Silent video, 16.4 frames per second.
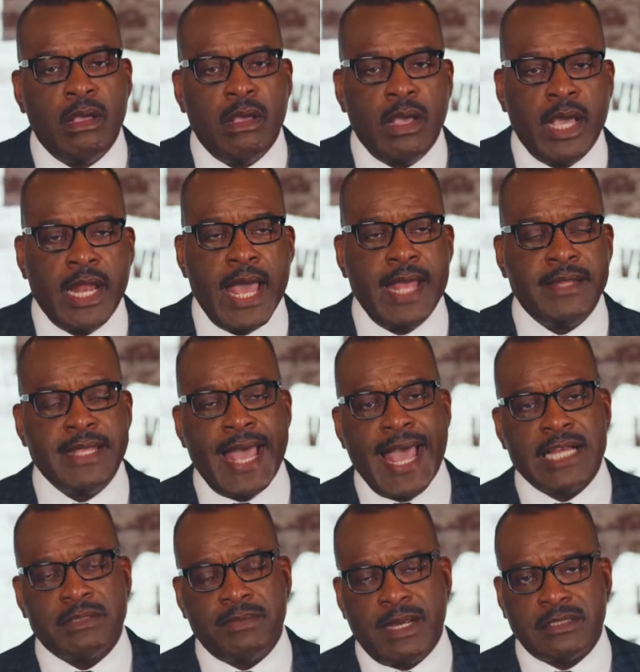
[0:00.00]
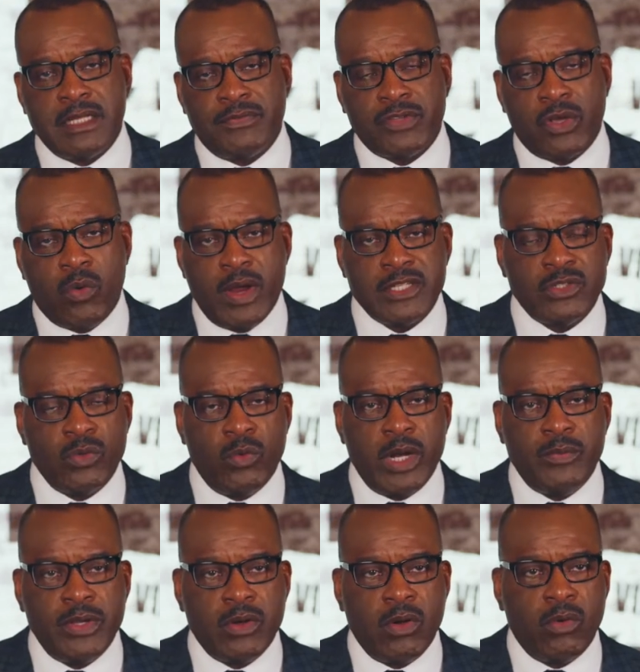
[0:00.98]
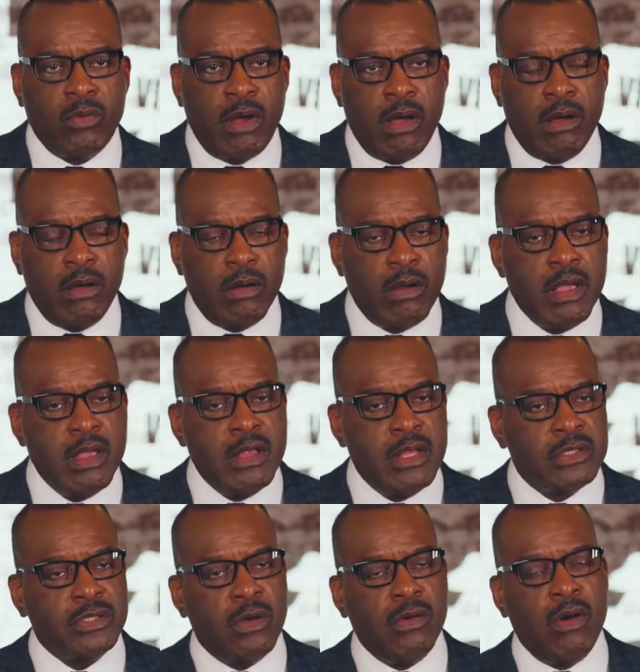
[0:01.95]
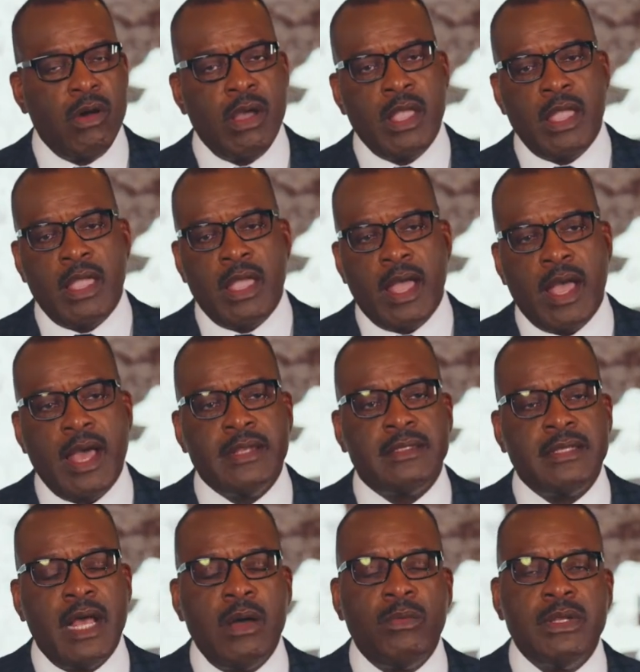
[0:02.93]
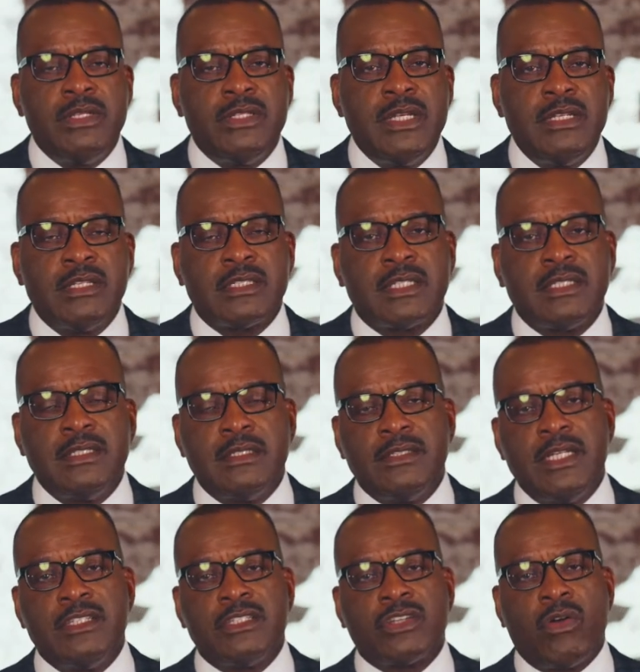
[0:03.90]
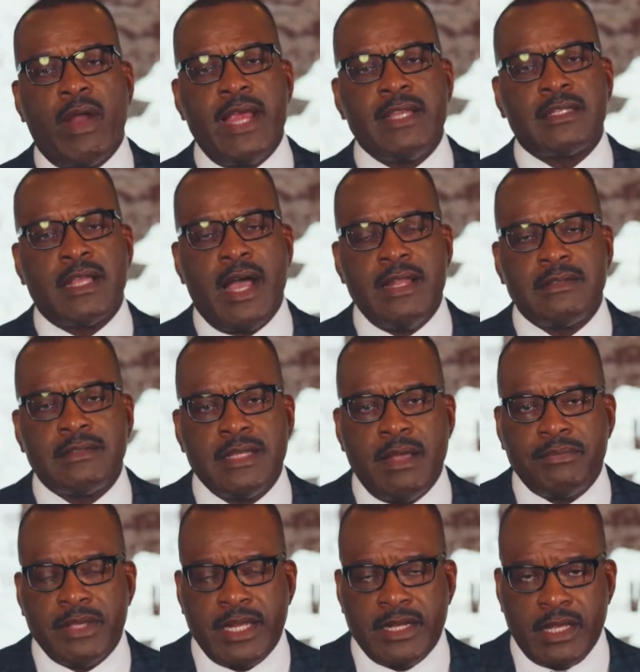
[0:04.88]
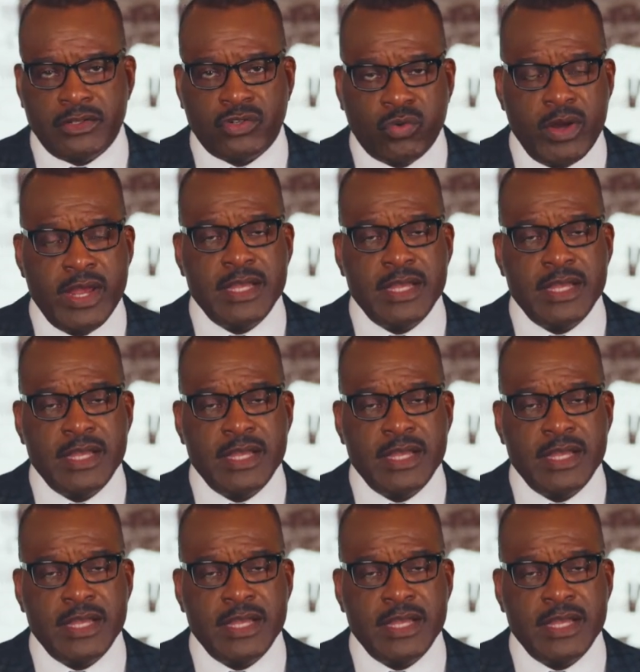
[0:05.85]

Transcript: And I had to ask myself the question, where did we go wrong? So I dealt with Jesus Christ's concept that a tree